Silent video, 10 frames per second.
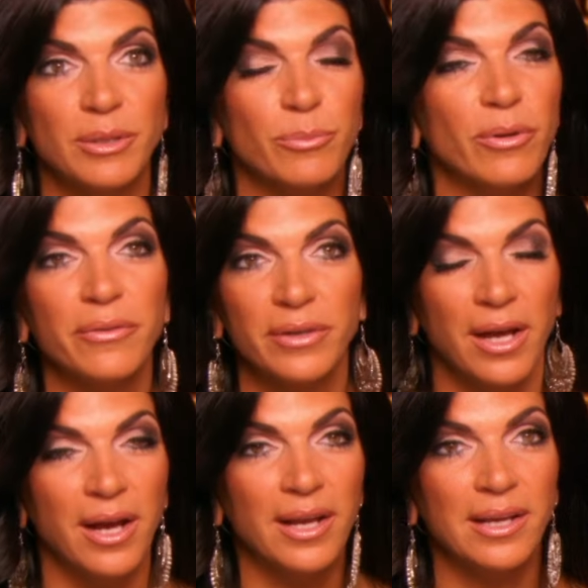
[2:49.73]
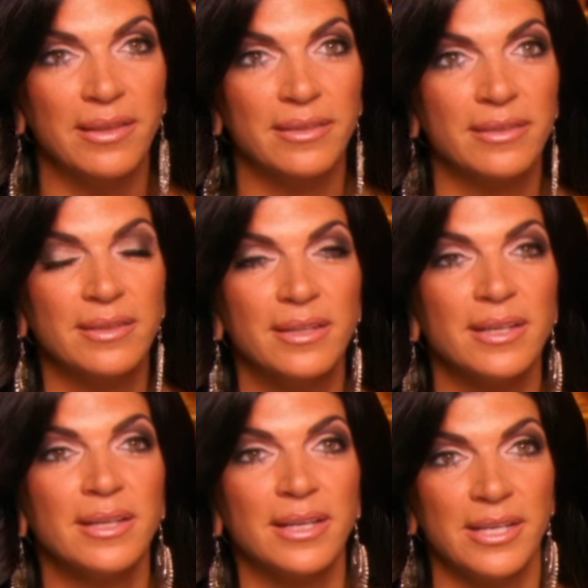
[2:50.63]
my brother and I, and
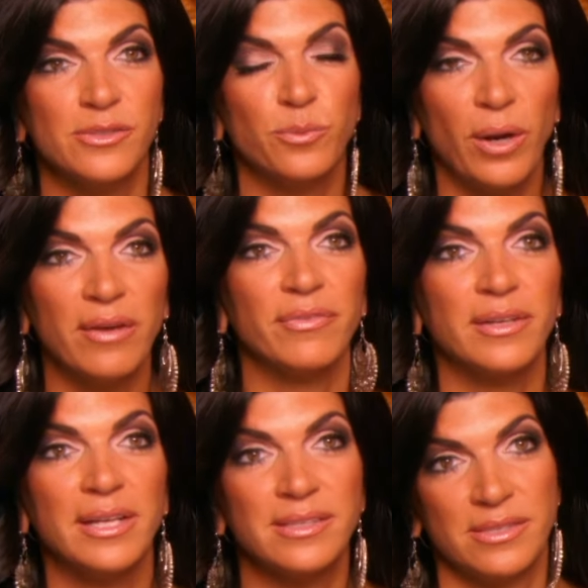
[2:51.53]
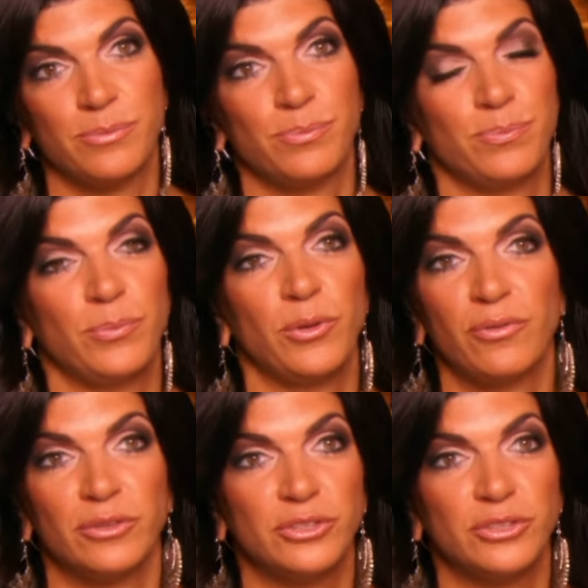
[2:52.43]
his wife and his beautiful